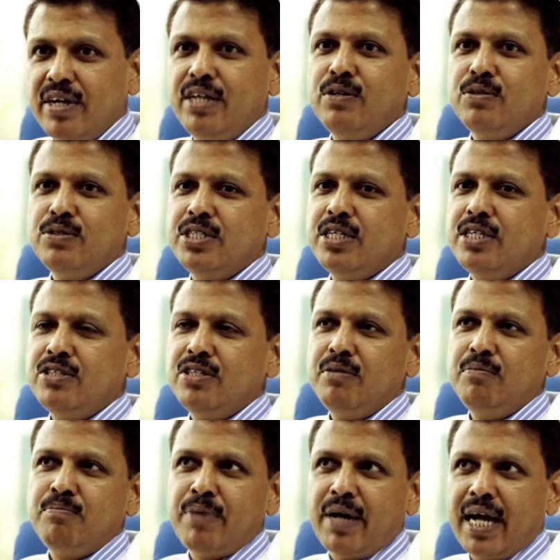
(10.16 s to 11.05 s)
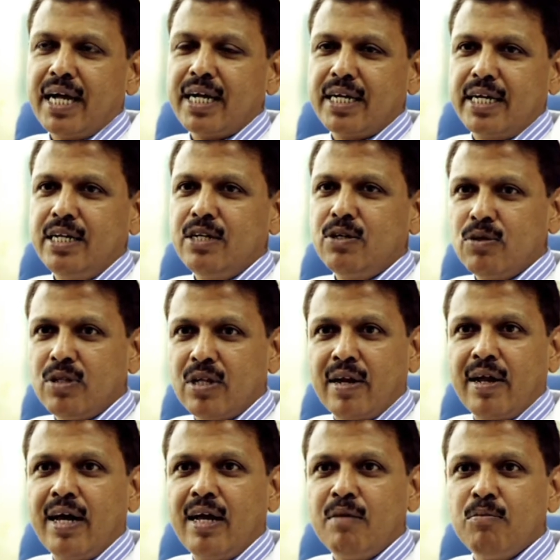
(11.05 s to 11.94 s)
radiosurgery back into
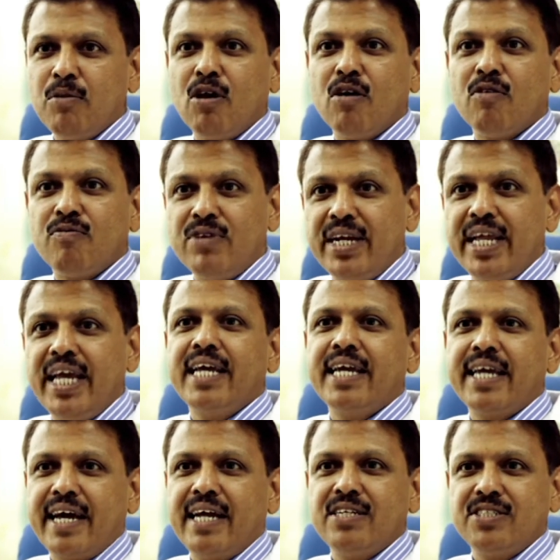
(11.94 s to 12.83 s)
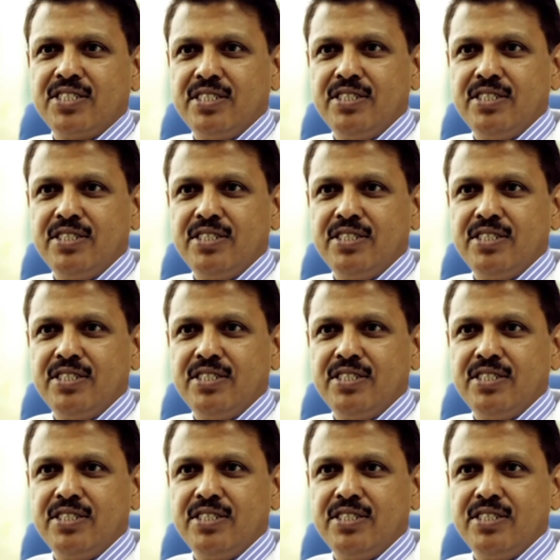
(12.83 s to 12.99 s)
the realm of daycare